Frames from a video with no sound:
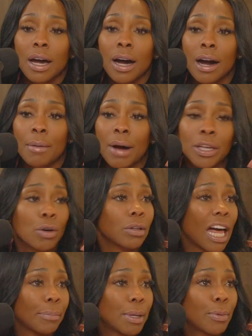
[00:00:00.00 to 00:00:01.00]
I know a
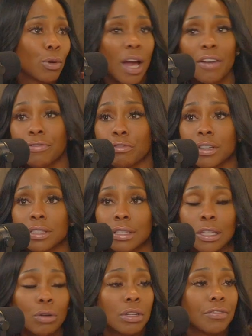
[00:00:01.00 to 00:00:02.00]
lot of people don't have friends to
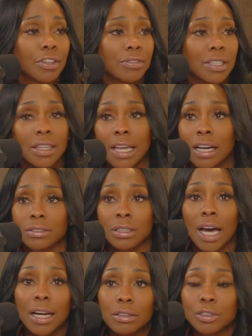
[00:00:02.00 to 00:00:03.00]
loan them
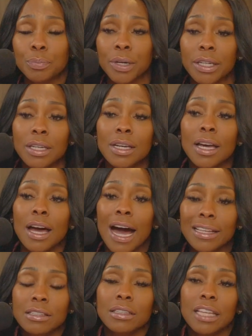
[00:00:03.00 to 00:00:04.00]
$15,000, but
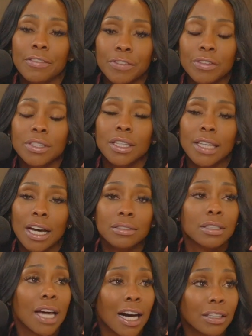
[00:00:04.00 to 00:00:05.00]
I took that
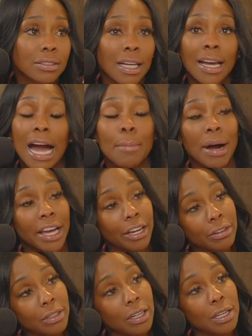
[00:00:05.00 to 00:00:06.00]
$15,000. I got my
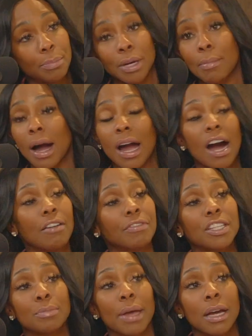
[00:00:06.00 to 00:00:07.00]
hair done to build my
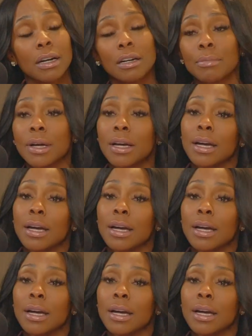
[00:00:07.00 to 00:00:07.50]
confidence back up.